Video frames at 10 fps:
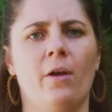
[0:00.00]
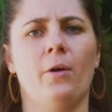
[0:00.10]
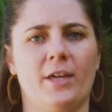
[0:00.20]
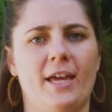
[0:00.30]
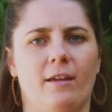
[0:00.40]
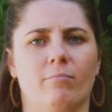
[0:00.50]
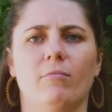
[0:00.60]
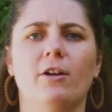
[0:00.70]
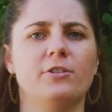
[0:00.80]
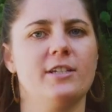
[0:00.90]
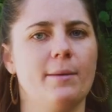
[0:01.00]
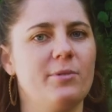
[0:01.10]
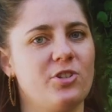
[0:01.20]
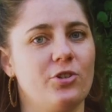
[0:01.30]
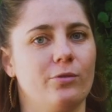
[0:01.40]
Okay, on to number
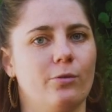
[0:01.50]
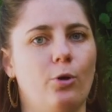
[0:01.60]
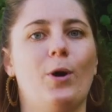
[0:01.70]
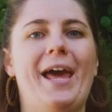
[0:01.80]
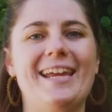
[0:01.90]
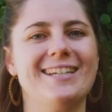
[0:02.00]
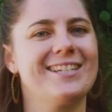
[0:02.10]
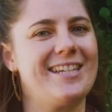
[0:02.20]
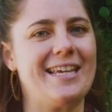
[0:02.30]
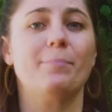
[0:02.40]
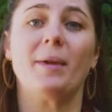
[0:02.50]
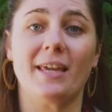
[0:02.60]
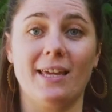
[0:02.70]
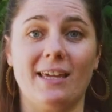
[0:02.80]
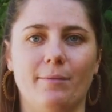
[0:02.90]
2, or
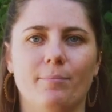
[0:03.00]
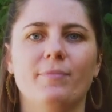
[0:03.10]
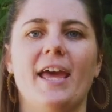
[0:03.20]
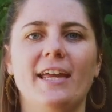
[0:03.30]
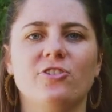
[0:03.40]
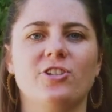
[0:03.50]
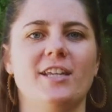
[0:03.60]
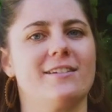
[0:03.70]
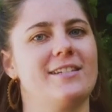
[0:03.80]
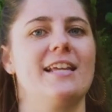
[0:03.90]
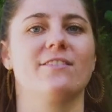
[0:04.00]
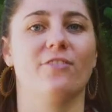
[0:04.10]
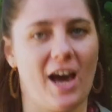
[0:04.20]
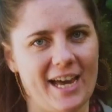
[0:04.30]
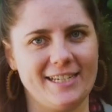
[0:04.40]
HDPE. The HD stands for
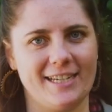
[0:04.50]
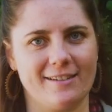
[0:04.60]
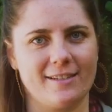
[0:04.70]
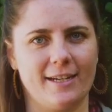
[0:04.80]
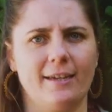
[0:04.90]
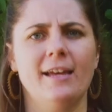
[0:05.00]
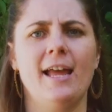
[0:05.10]
high density,